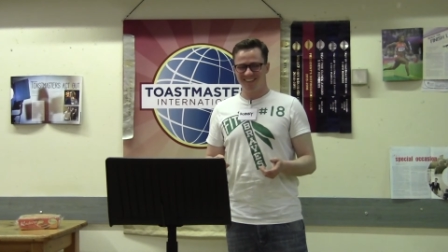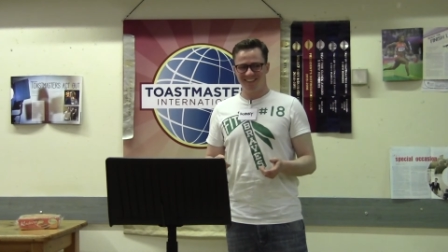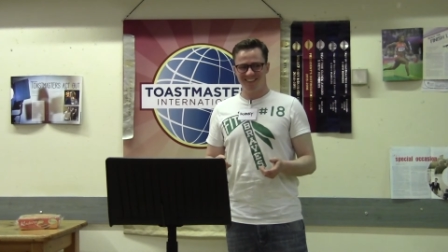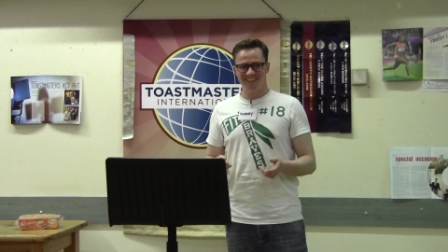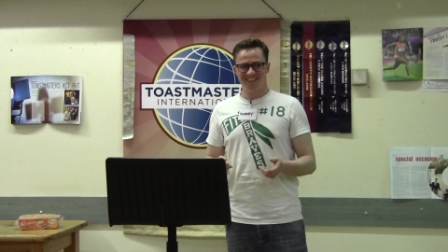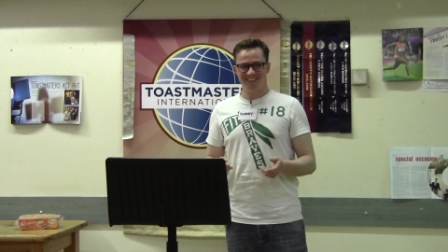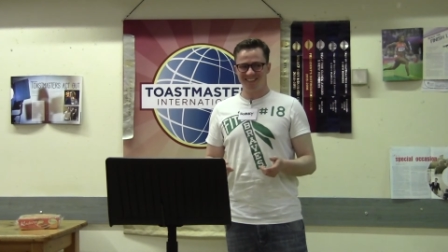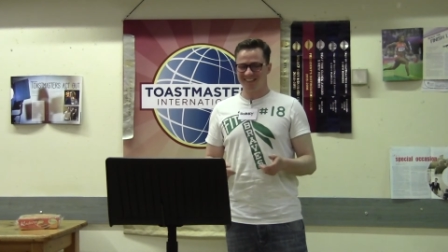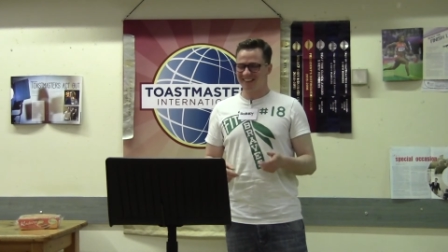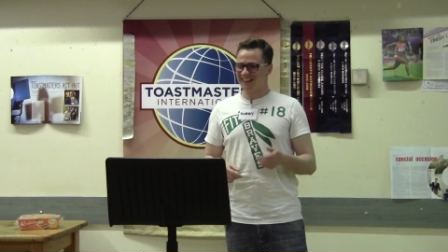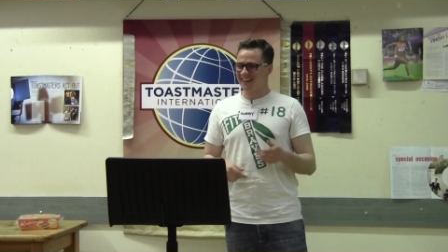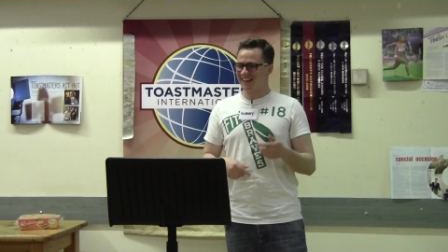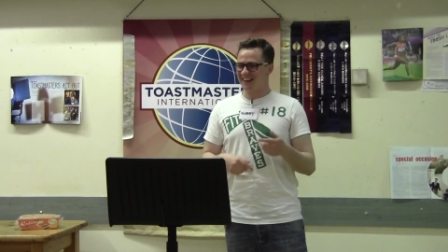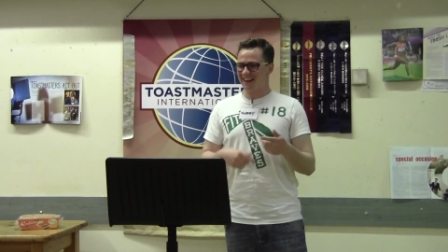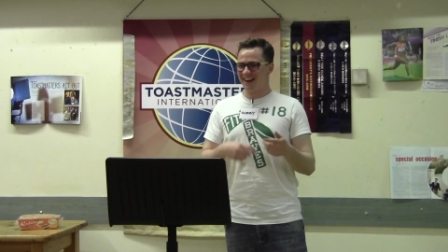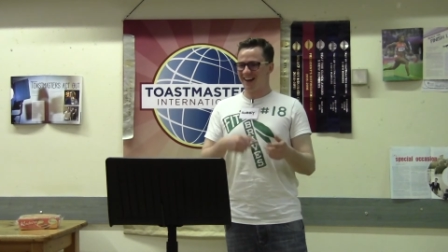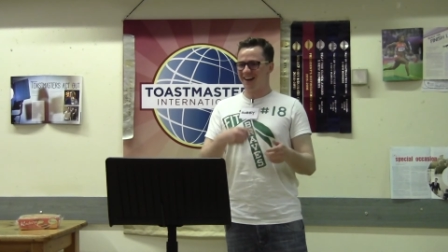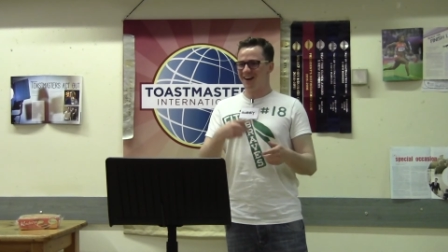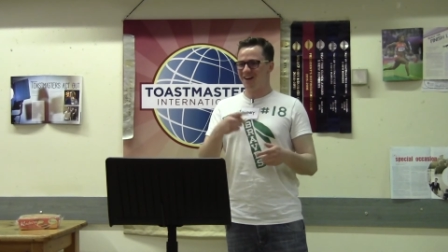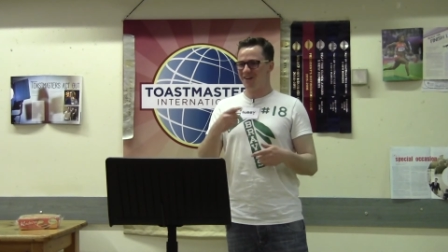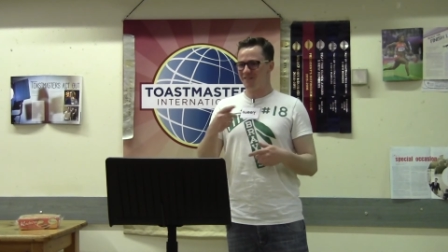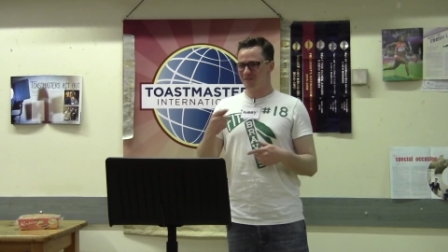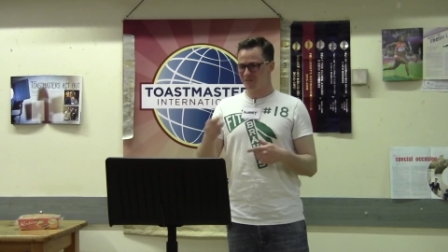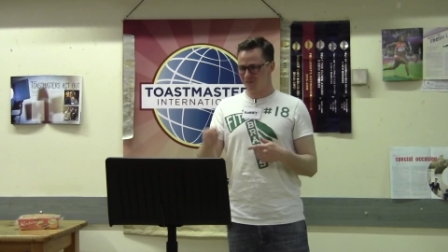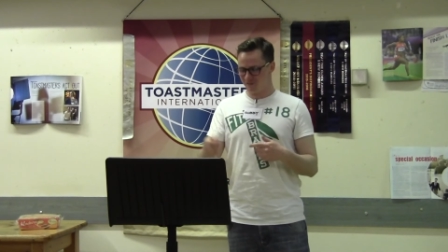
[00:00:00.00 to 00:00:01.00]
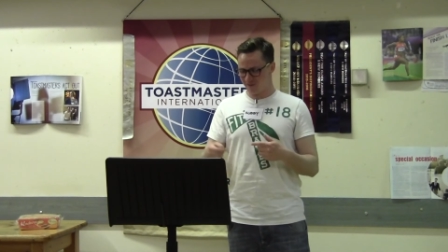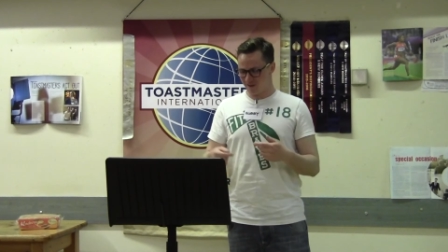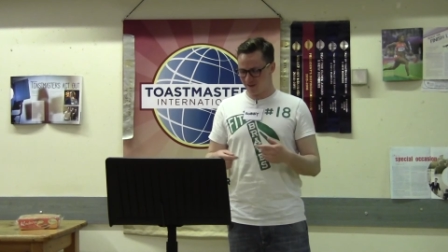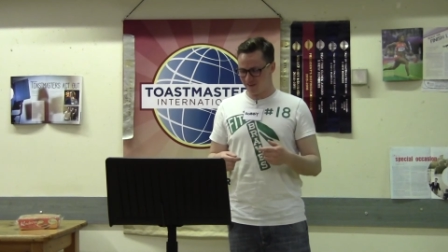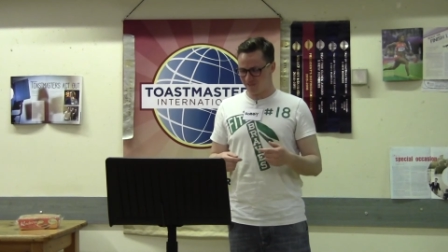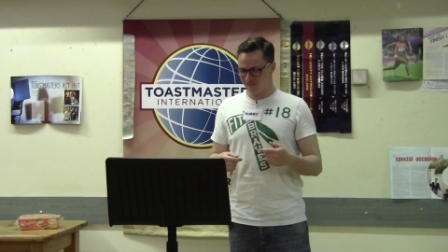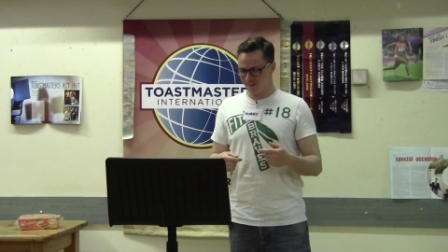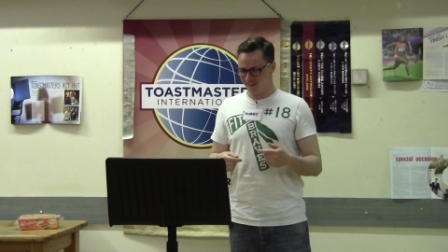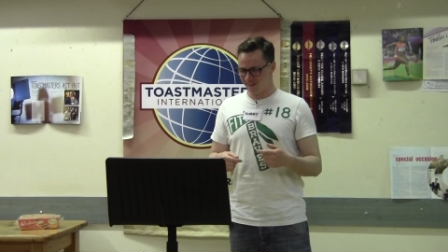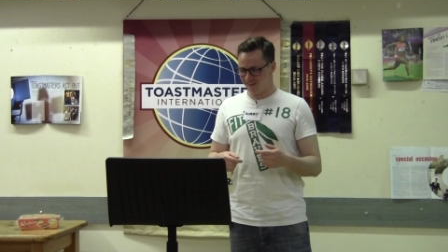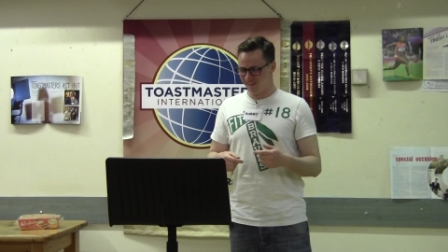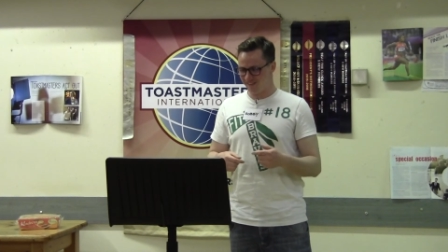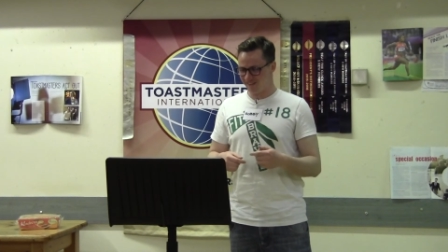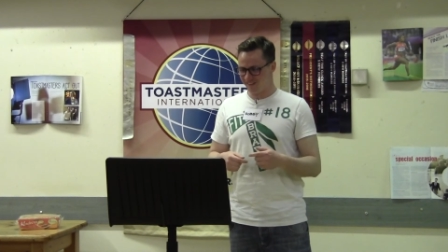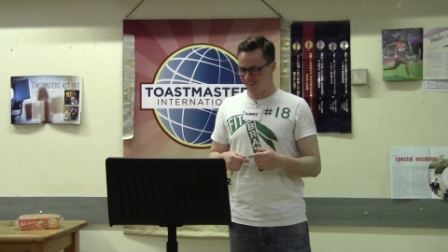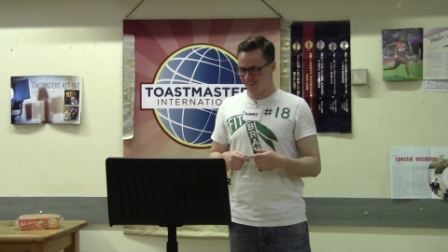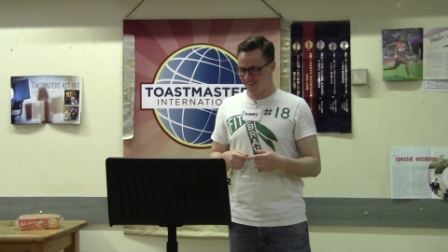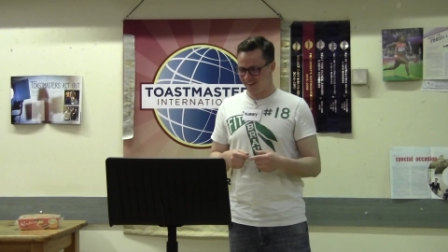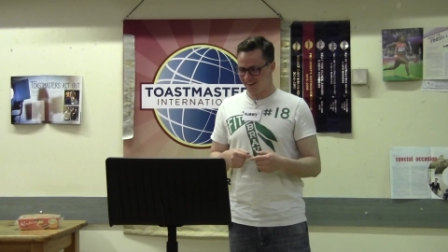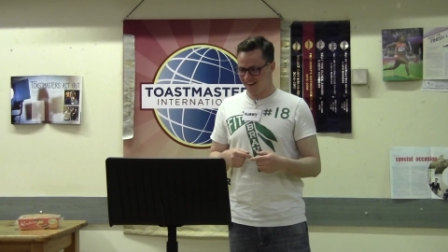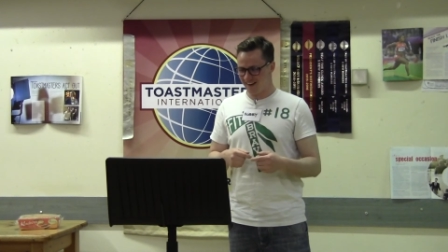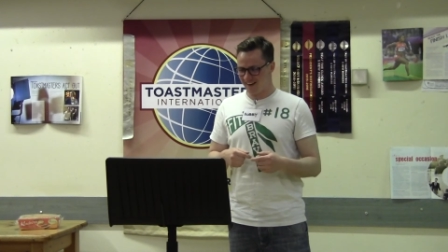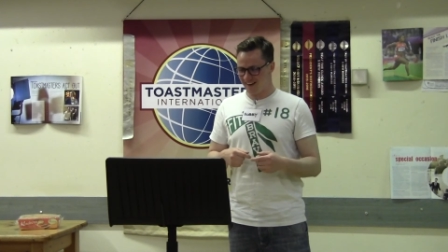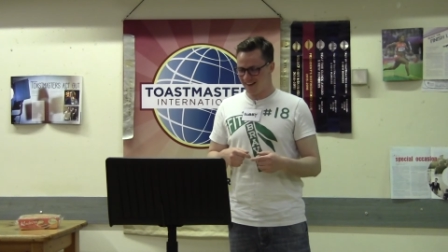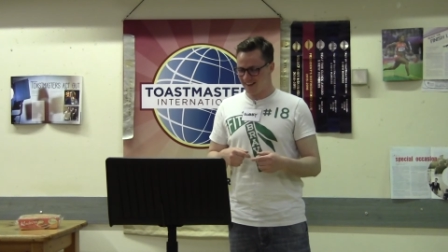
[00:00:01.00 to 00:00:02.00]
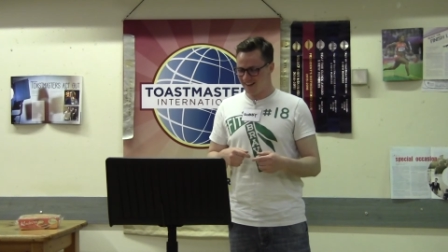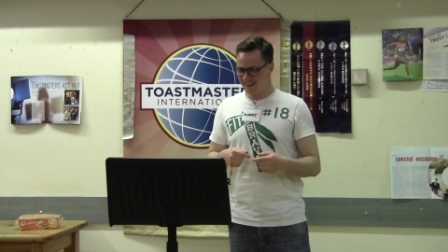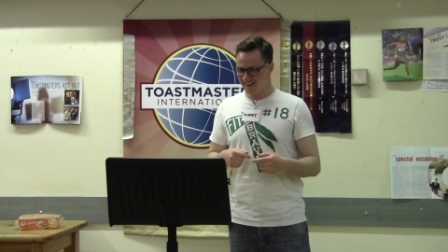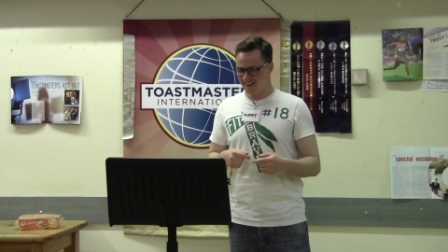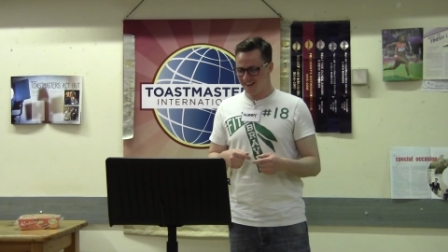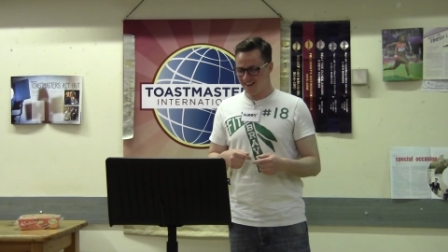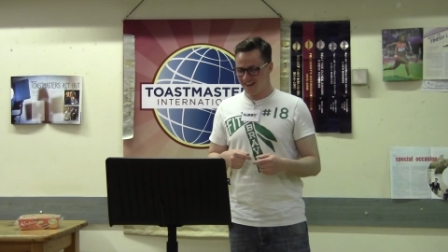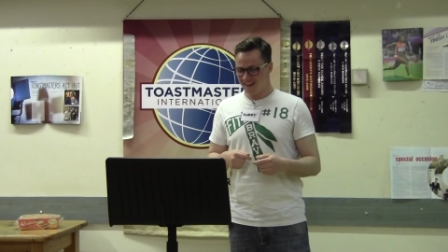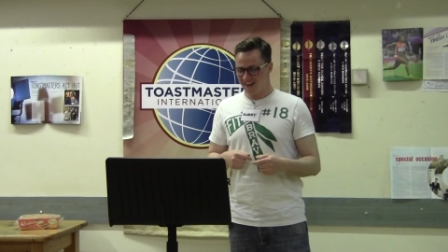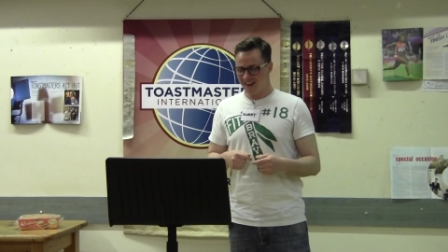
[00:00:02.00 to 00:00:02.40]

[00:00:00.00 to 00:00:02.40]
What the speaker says: You did get it over with after that.